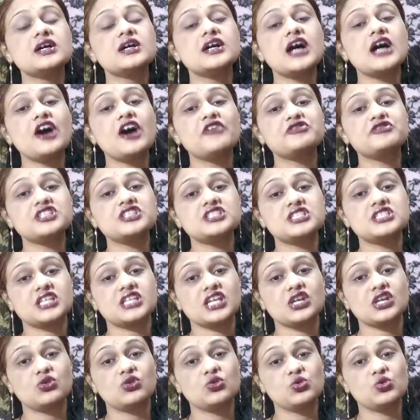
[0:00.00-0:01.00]
After
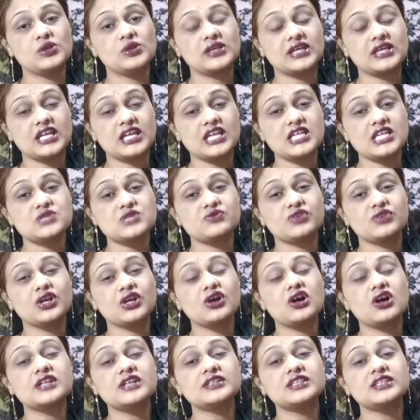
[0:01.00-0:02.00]
taking whole case, we
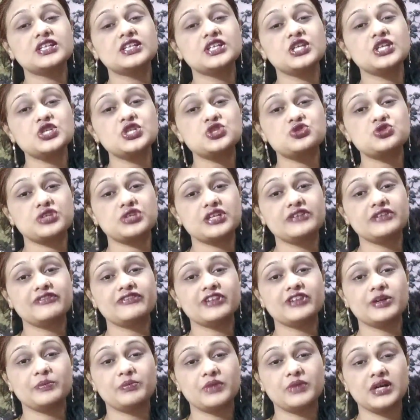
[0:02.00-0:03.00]
got the history
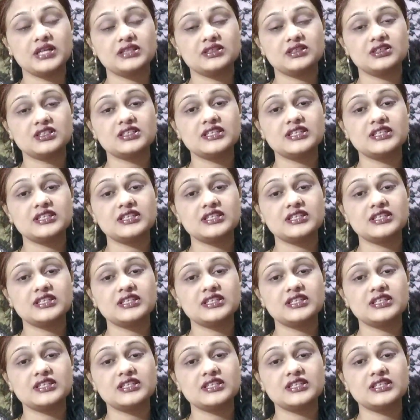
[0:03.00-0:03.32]
from mother